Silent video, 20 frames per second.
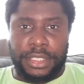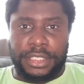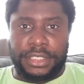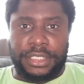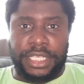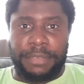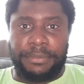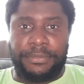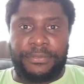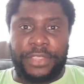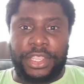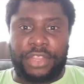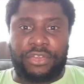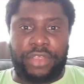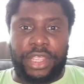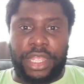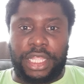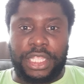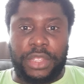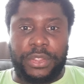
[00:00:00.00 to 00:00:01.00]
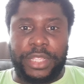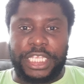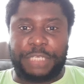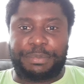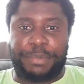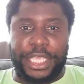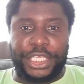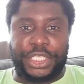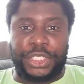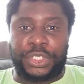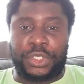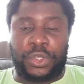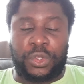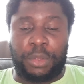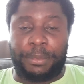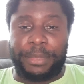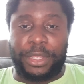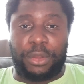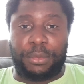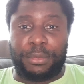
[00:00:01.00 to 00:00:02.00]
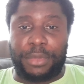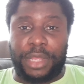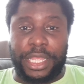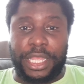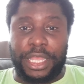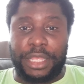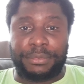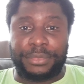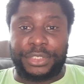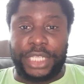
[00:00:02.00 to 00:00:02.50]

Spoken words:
Tim Vickery. I don't expect you to comment on my